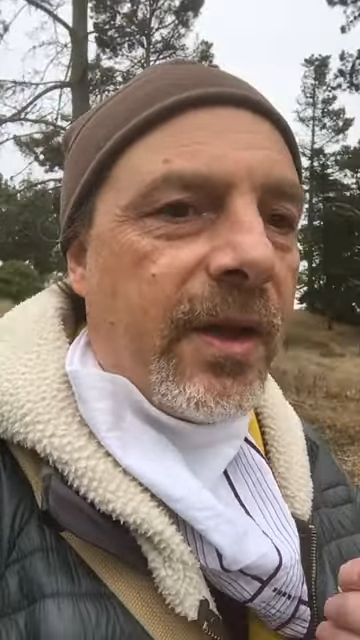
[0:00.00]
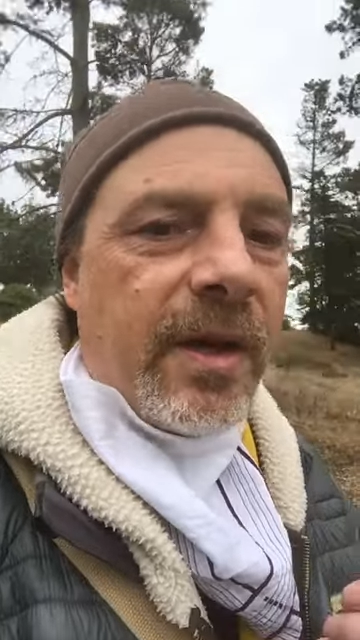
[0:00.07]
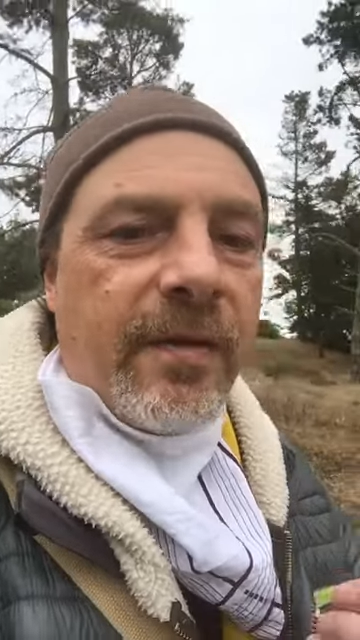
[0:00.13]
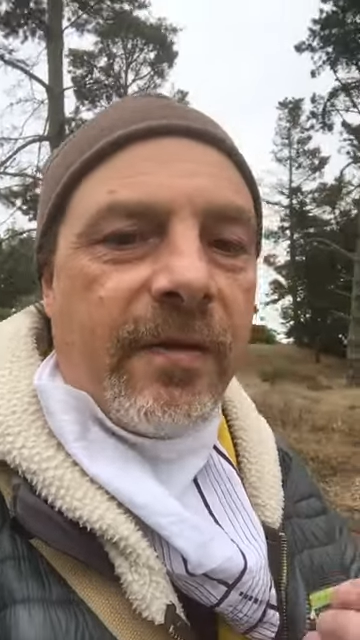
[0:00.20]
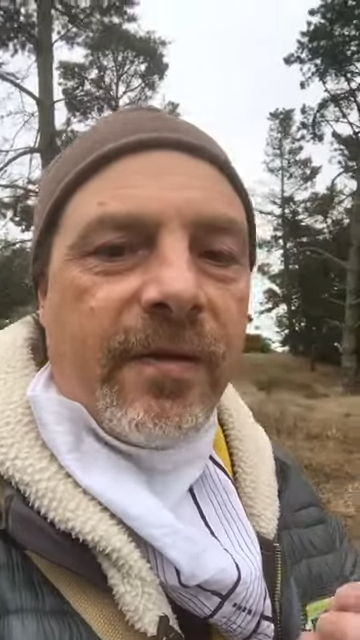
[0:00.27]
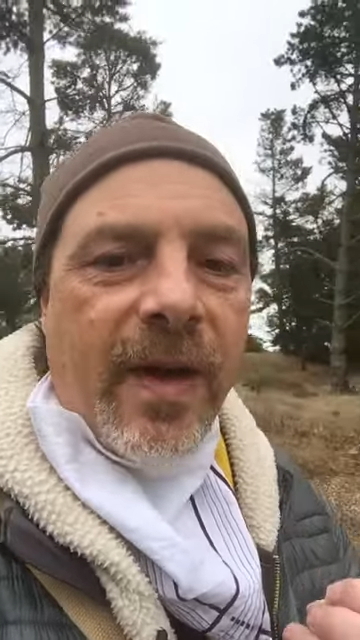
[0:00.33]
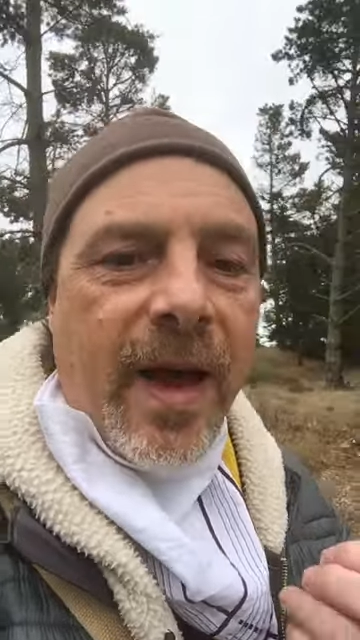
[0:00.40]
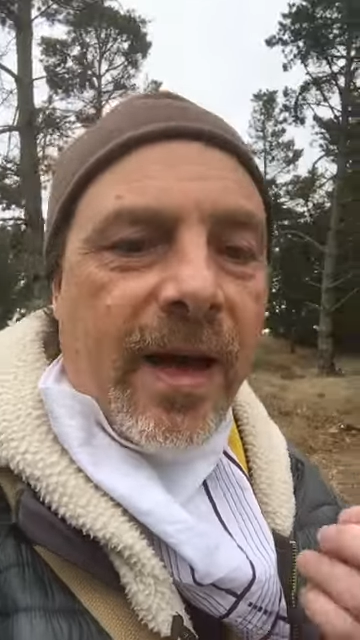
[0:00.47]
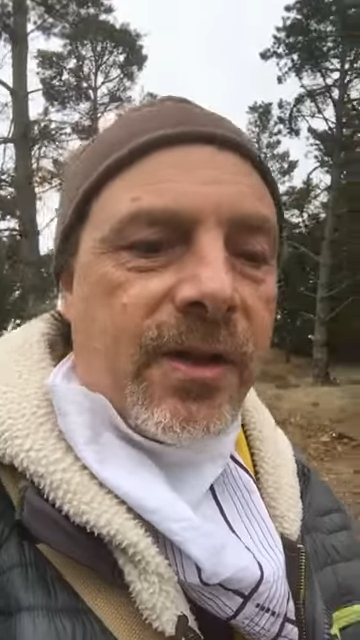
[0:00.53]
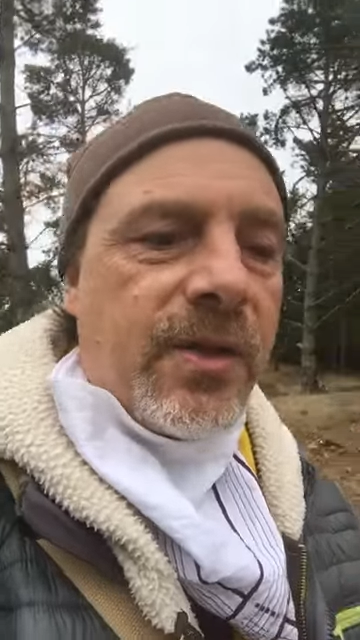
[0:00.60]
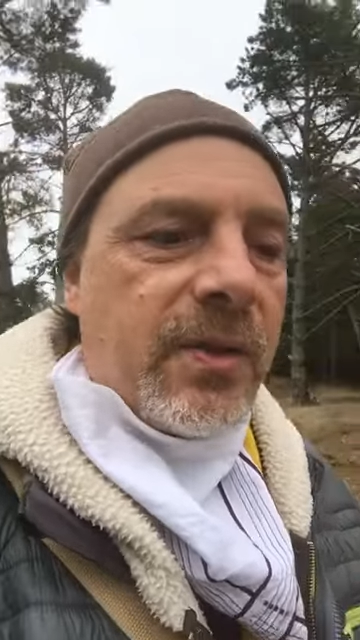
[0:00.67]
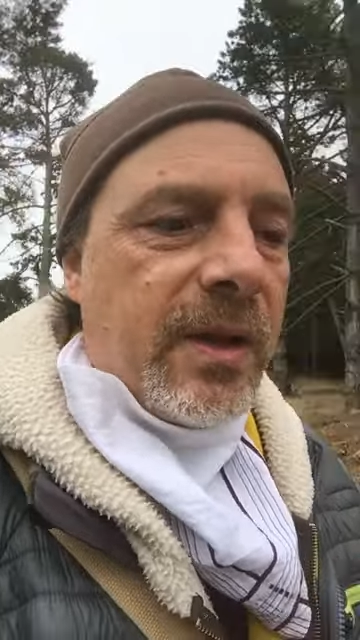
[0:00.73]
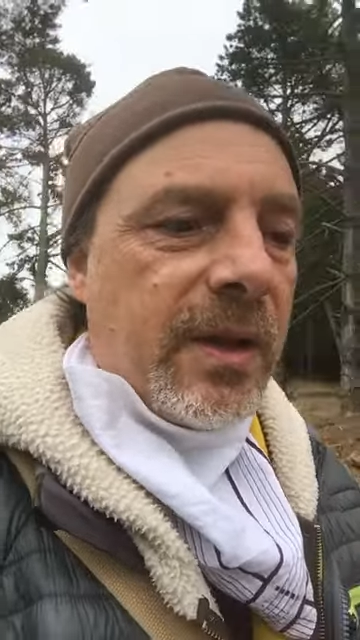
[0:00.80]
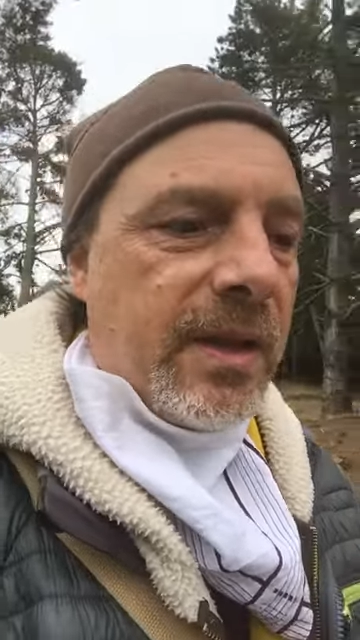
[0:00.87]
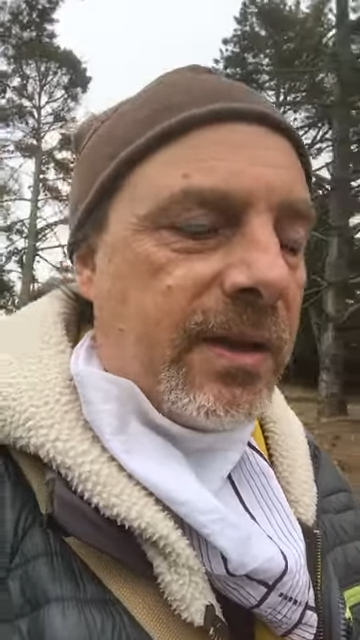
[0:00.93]
they've
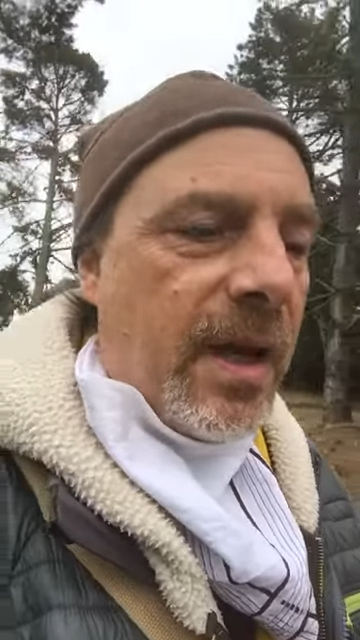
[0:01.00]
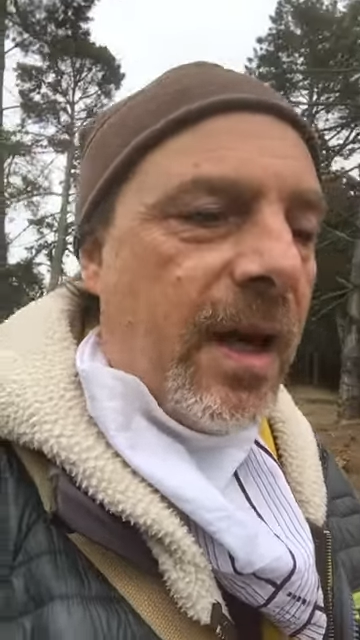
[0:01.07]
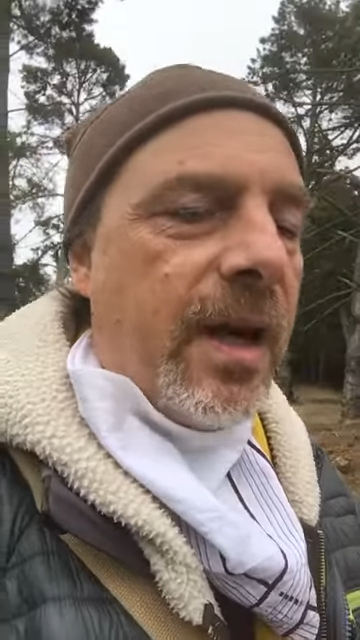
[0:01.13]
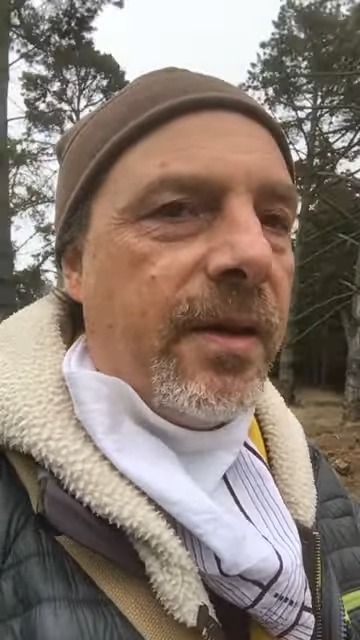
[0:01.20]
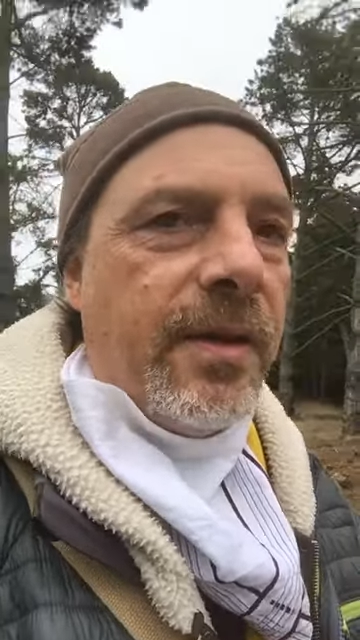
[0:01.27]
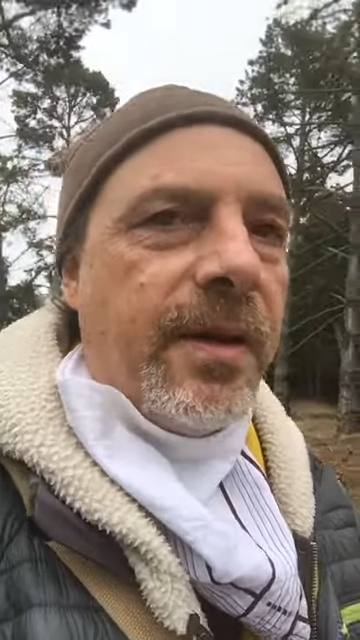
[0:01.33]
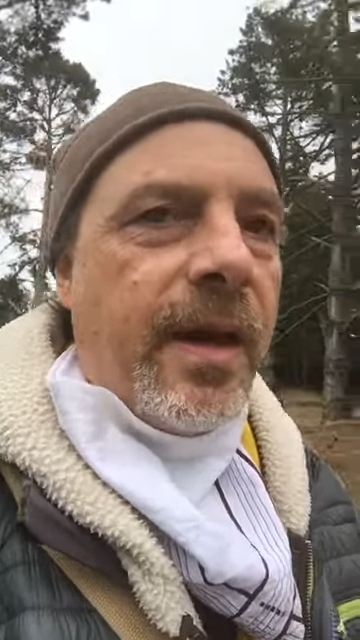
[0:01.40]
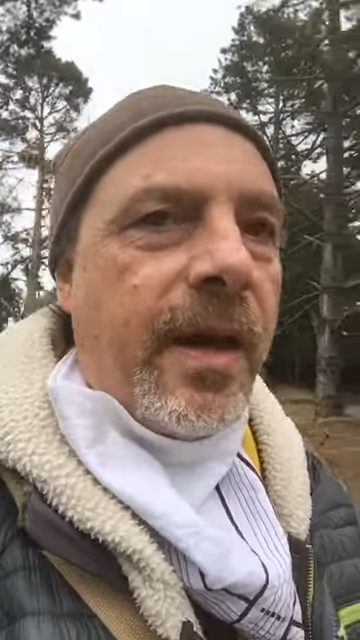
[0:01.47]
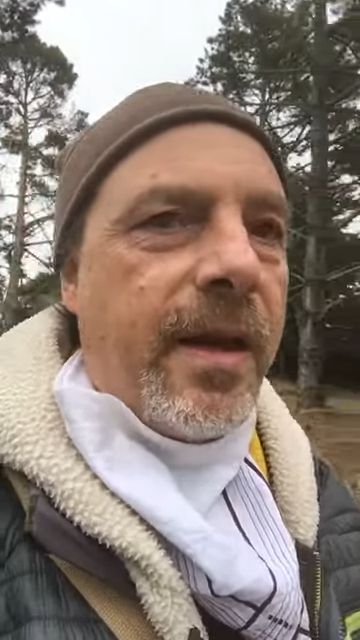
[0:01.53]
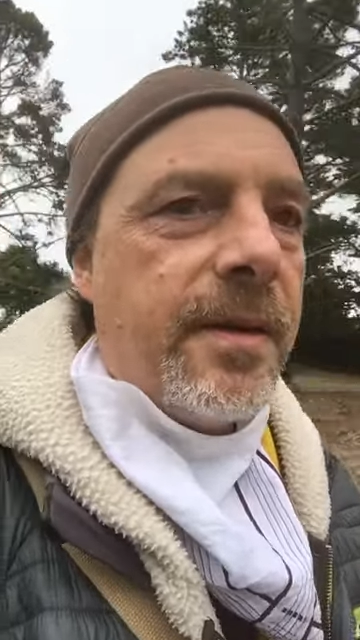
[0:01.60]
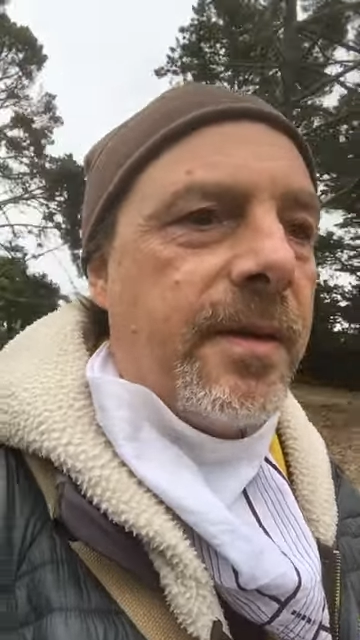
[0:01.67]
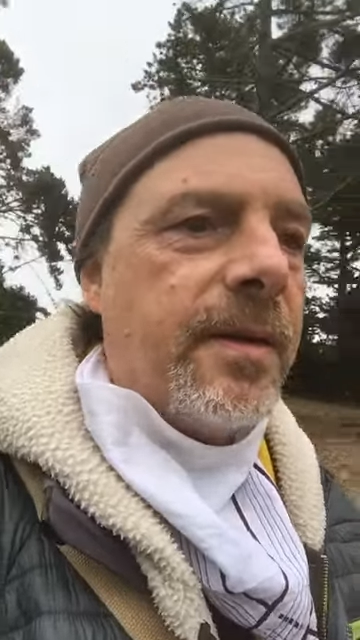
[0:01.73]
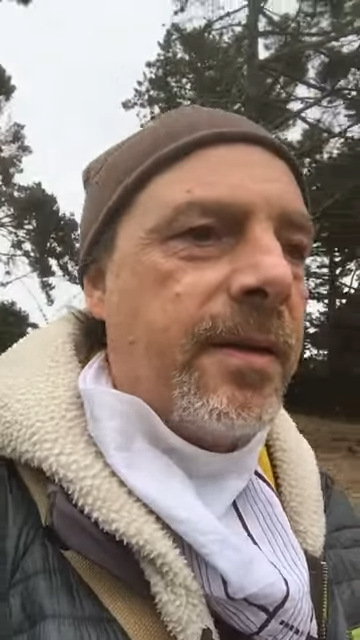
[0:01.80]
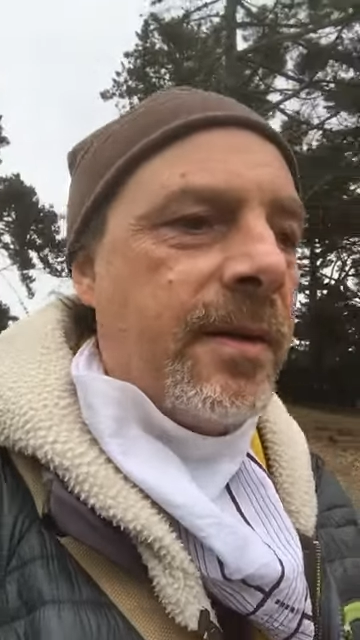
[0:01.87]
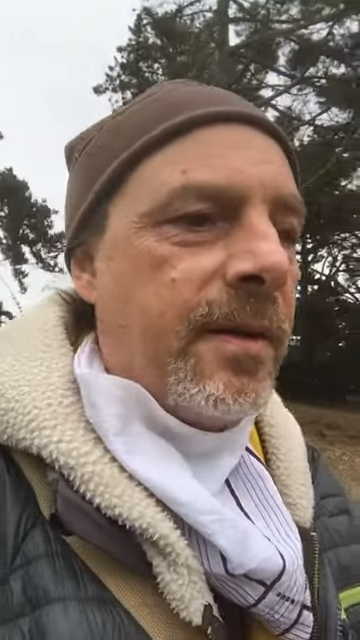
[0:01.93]
actually done that,
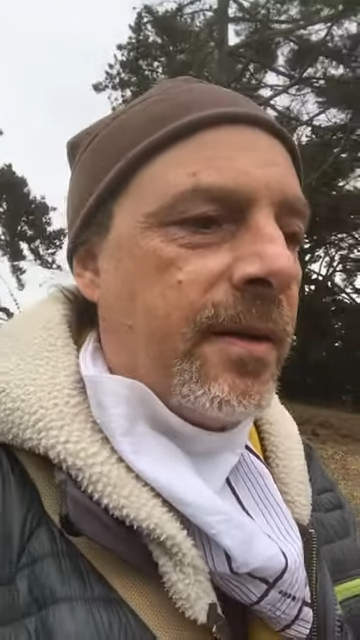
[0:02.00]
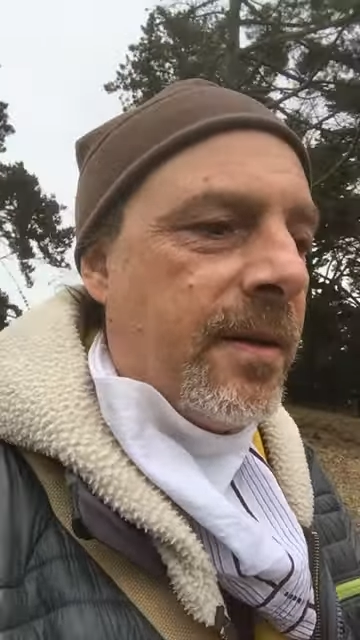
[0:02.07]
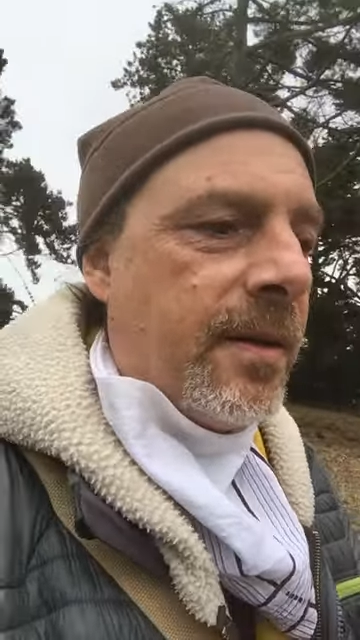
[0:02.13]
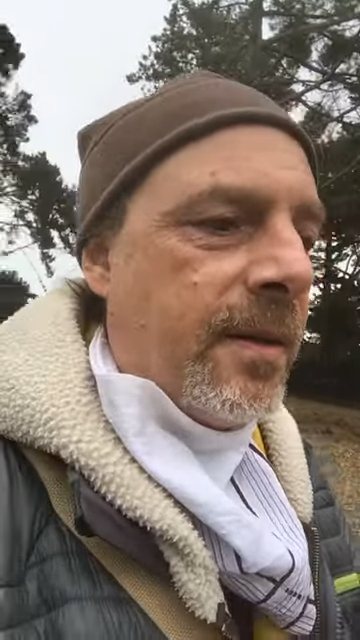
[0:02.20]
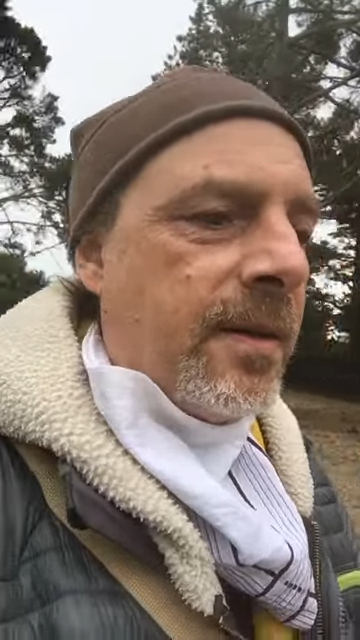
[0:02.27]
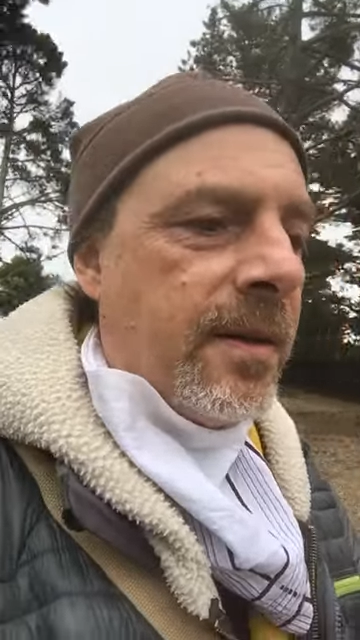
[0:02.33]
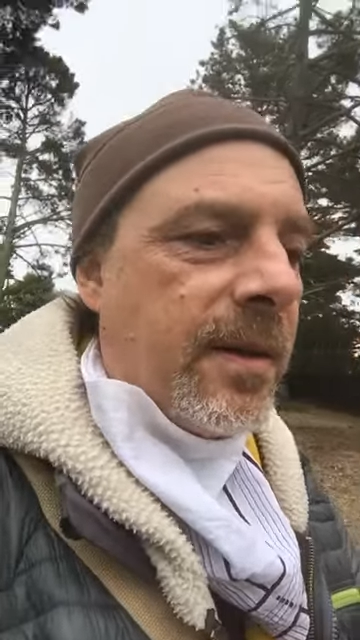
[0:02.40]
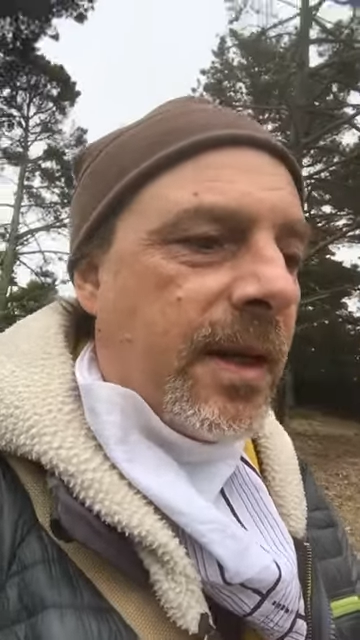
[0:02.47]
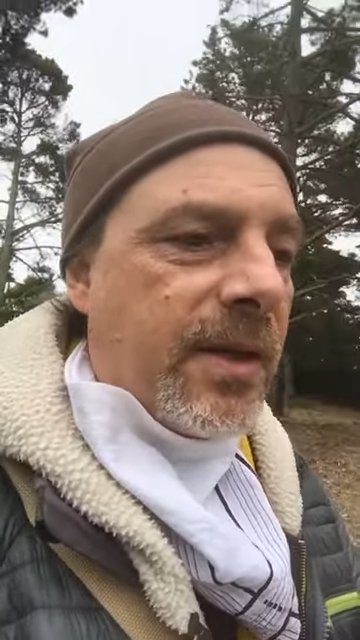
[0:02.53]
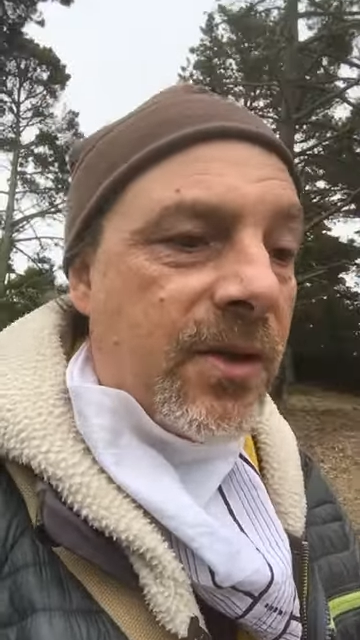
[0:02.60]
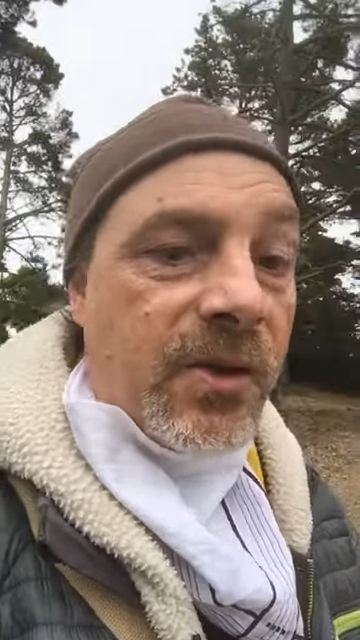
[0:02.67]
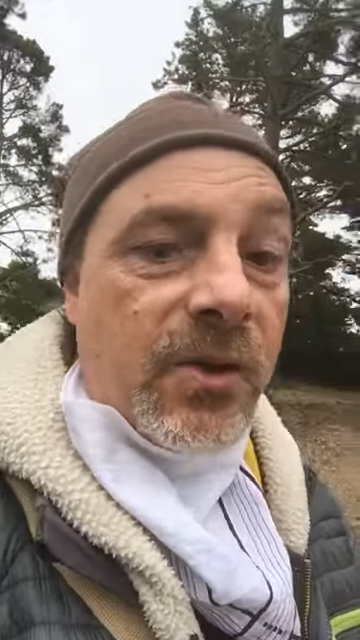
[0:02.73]
that is